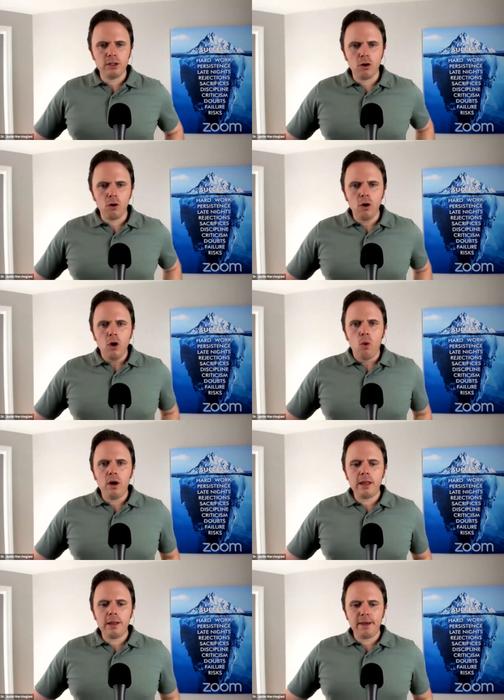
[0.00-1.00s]
So
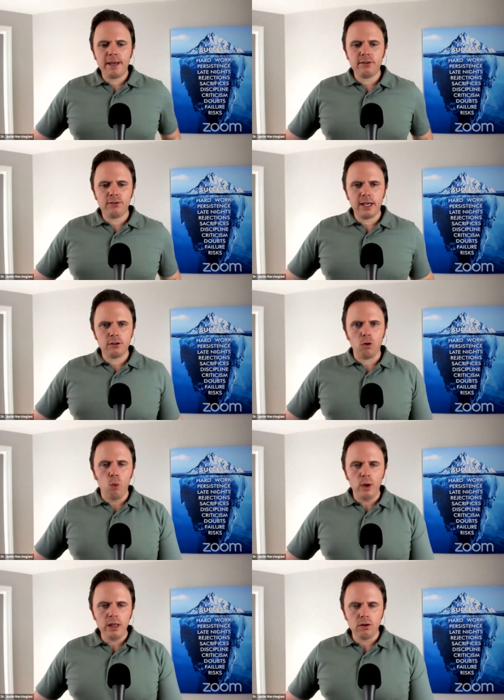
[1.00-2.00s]
one of the biggest things that
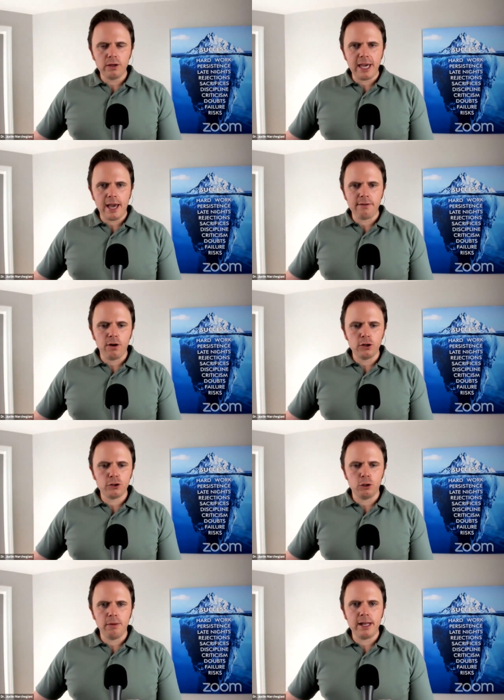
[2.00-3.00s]
we look at in
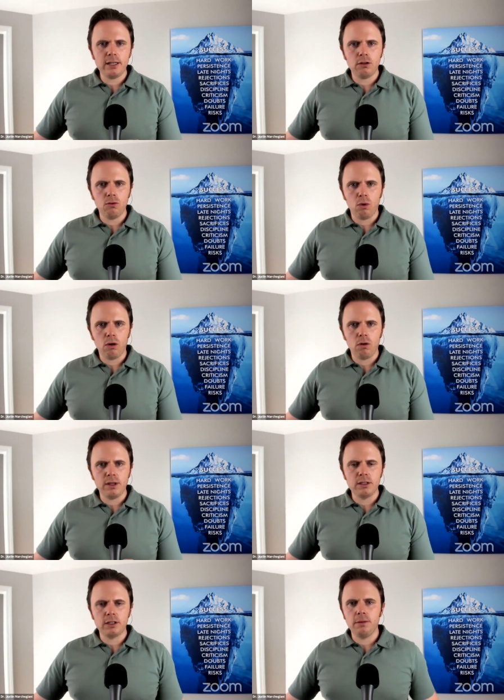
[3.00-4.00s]
functional medicine
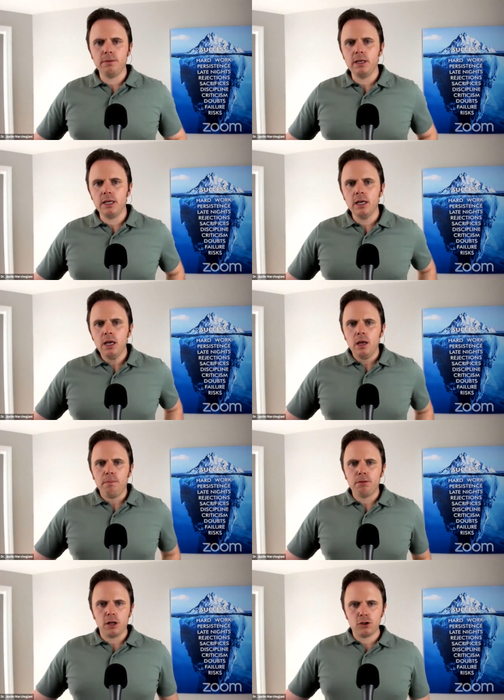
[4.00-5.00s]
world is going to be
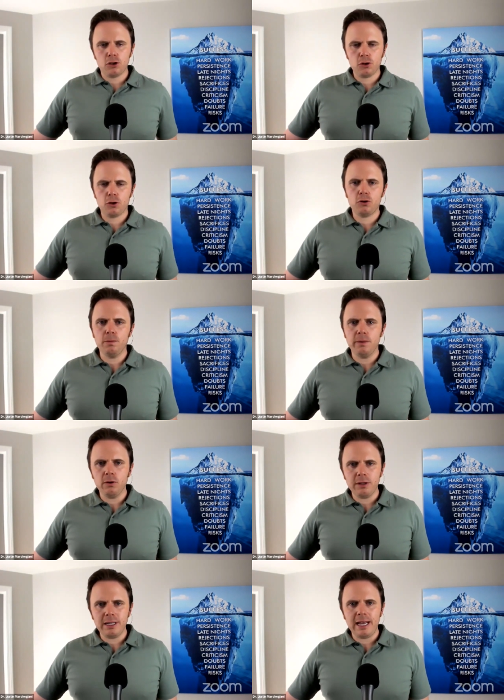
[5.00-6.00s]
blood sugar
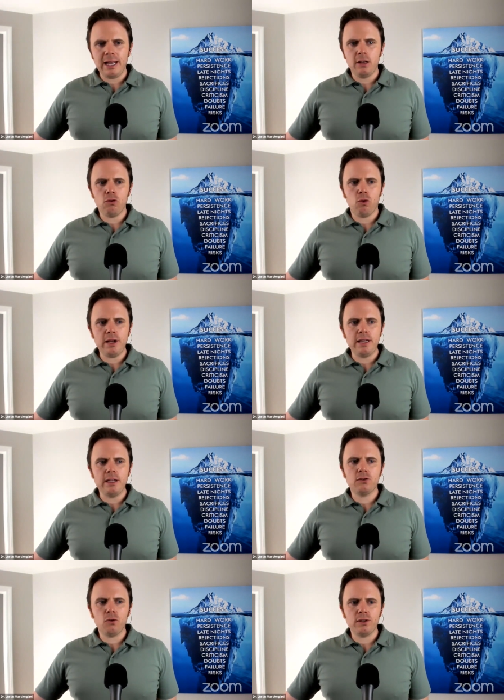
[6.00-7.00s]
stability and or
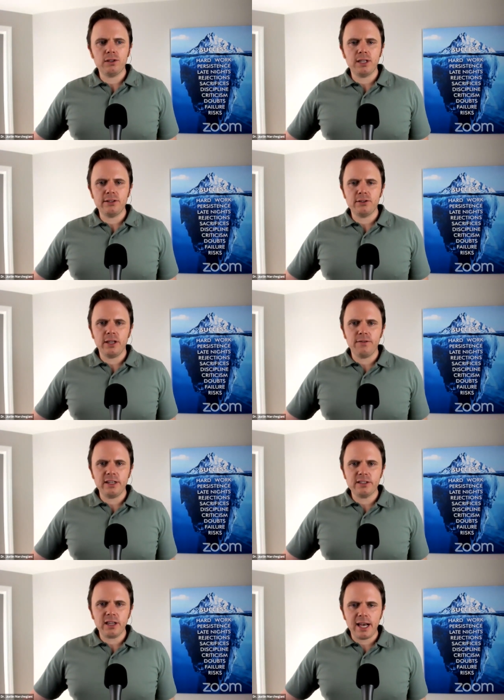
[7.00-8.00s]
insulin
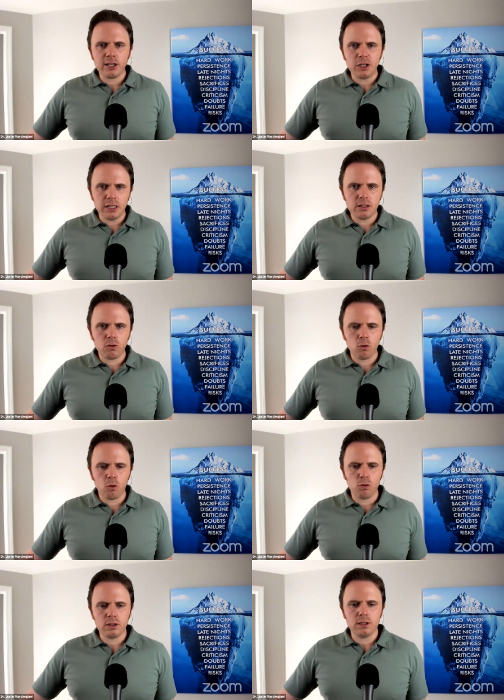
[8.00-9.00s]
sensitivity slash
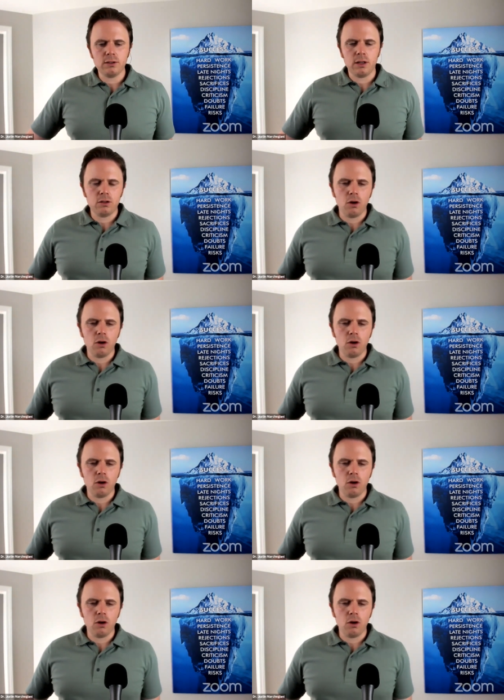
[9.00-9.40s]
insulin resistance.